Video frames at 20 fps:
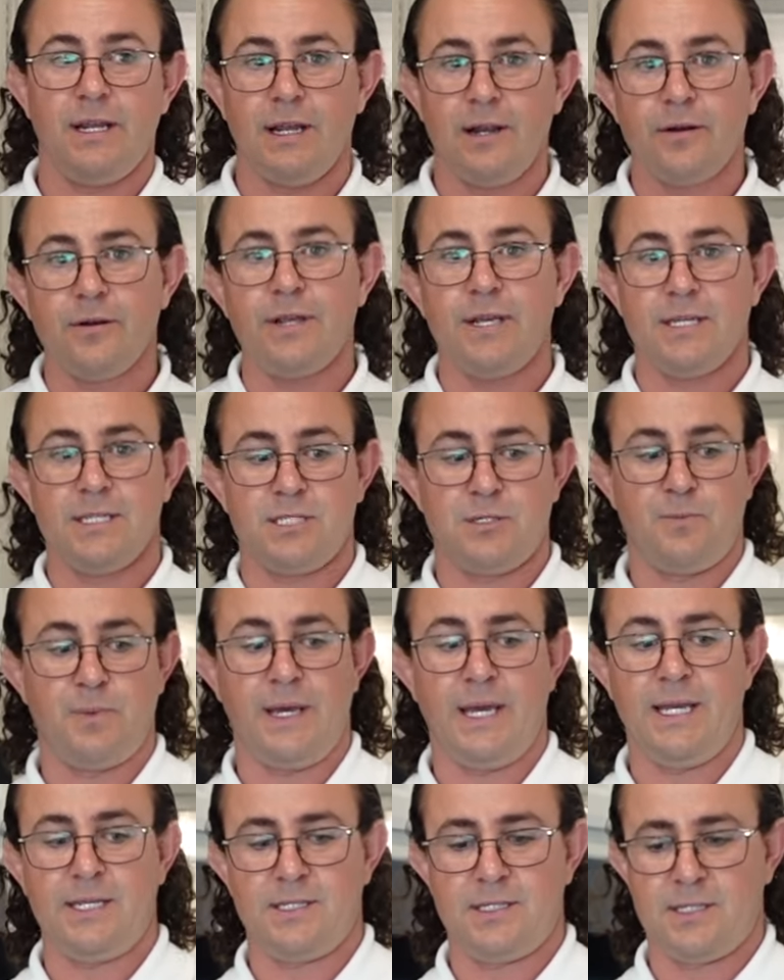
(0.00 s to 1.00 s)
area
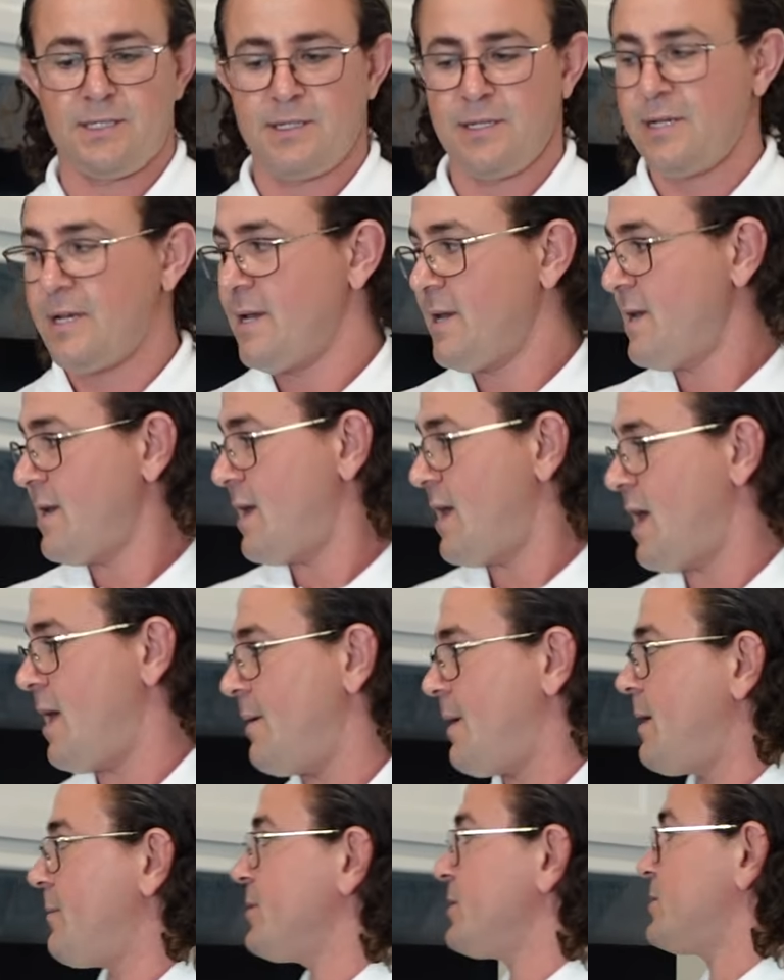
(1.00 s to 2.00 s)
space.
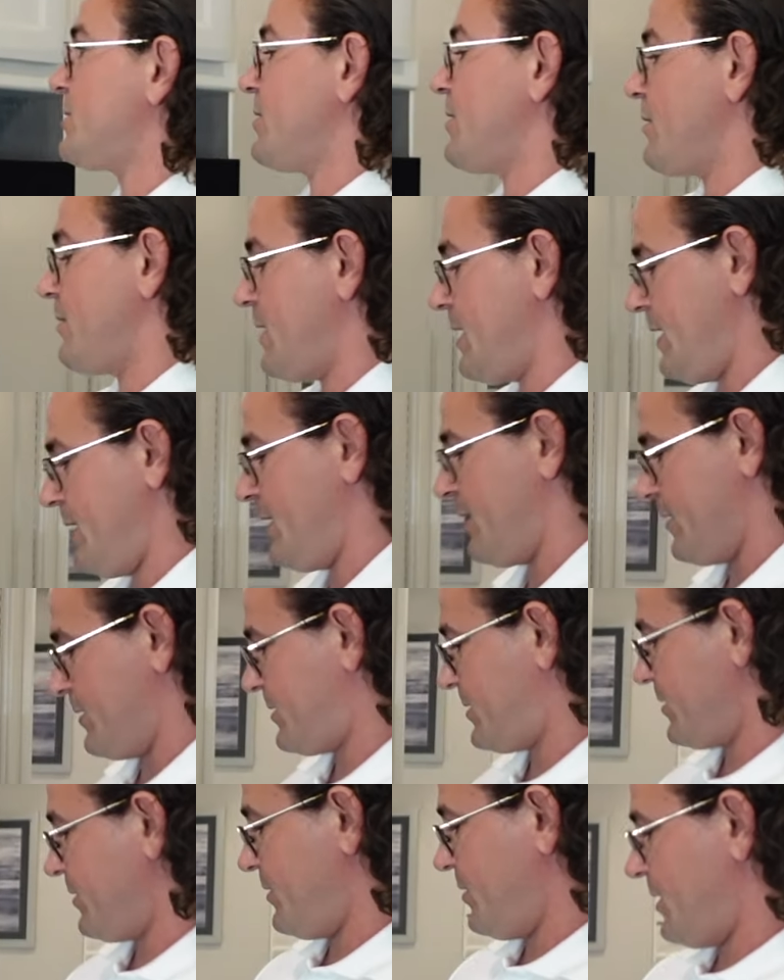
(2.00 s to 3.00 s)
I'm going to start right here.
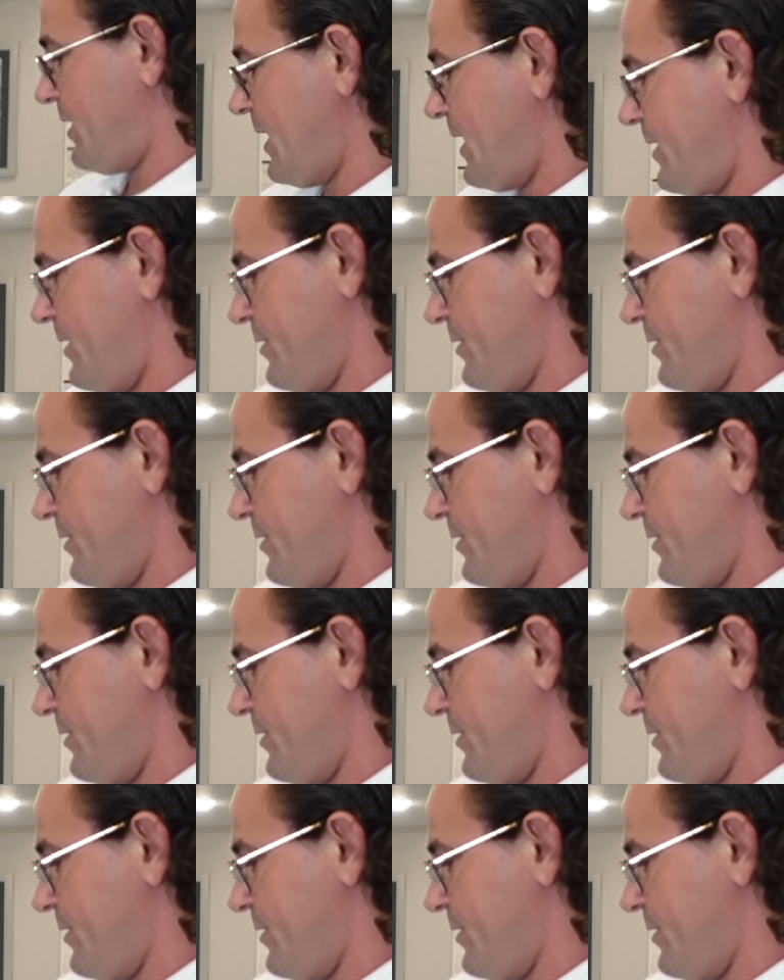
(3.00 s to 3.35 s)
So you got